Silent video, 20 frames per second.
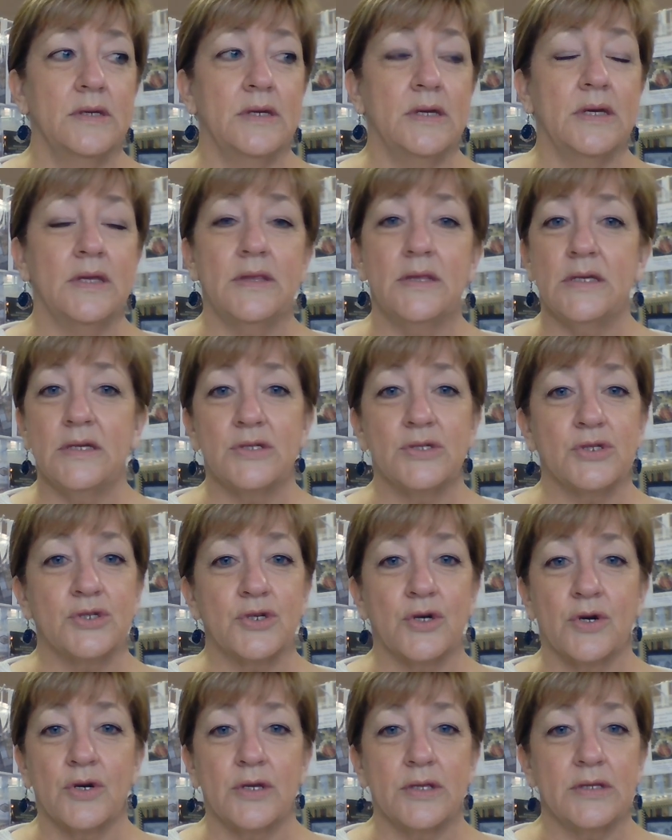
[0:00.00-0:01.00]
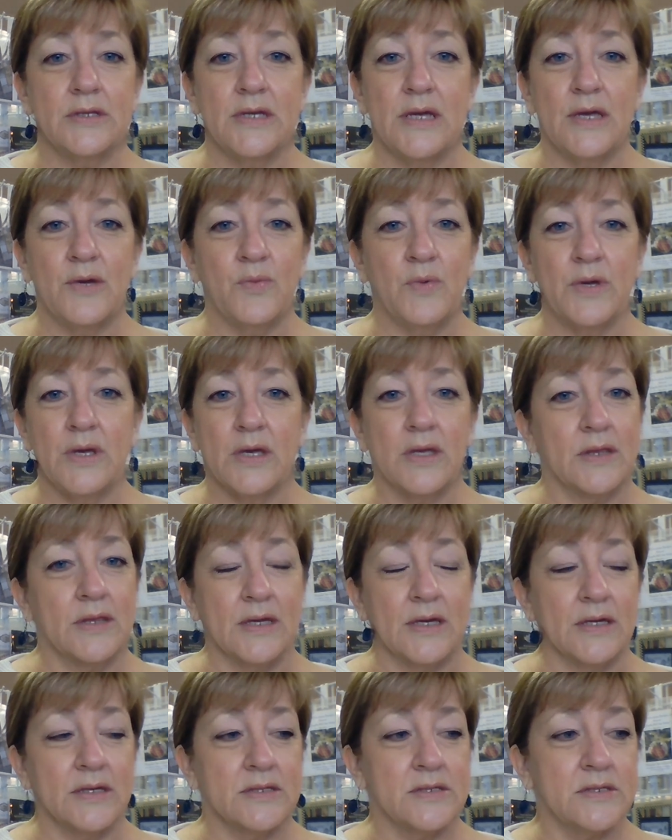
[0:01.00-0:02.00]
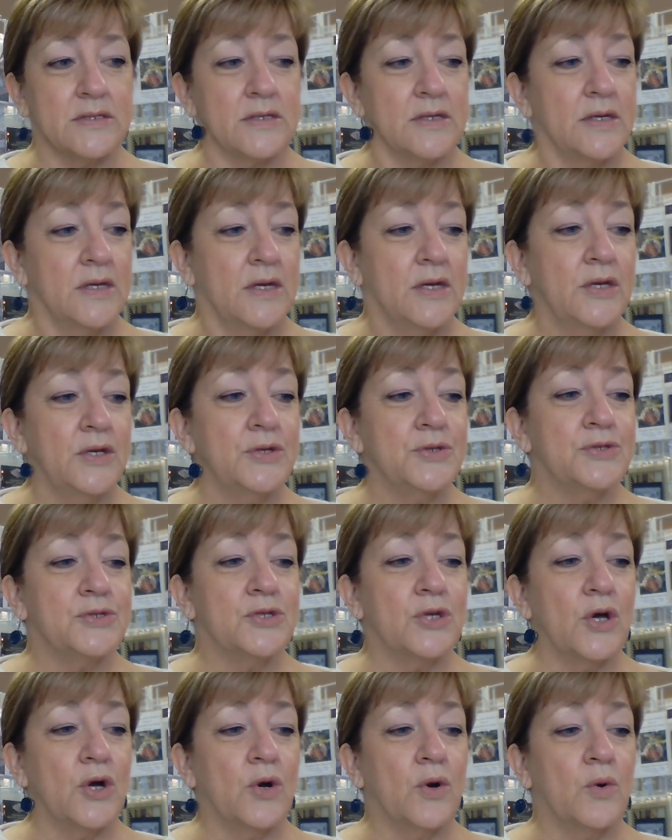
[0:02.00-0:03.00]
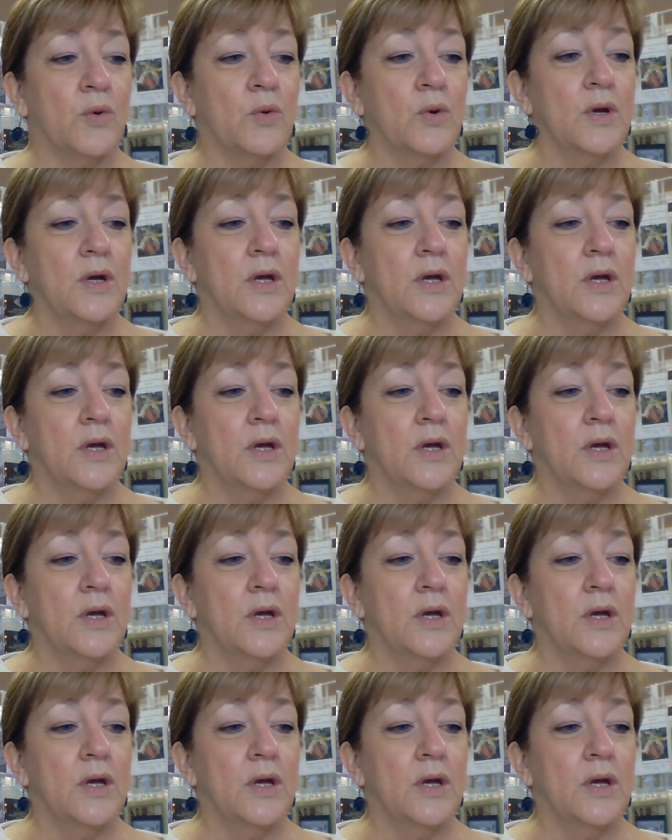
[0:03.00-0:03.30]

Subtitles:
in these Chart of the Day week things. So